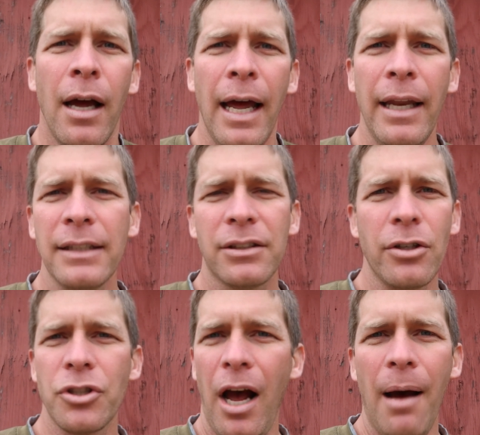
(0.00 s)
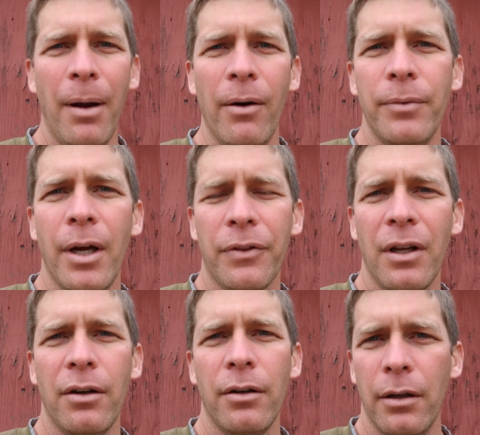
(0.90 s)
And that's their job.
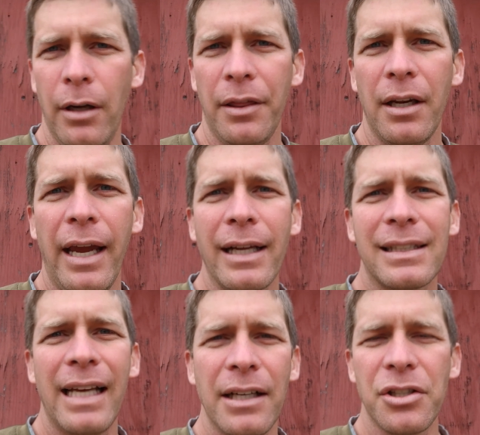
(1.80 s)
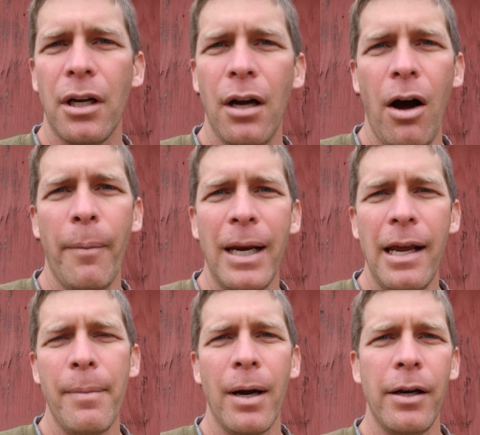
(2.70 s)
nothing nothing against that. She called
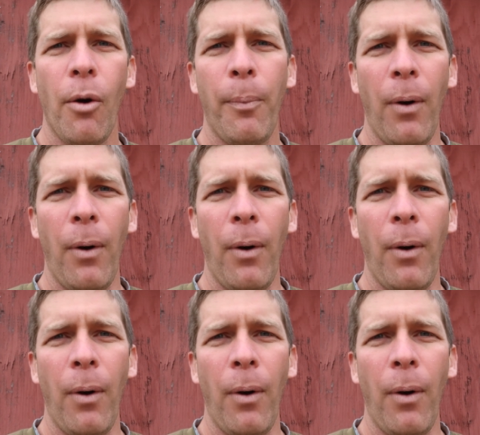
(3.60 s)
me, emailed me, no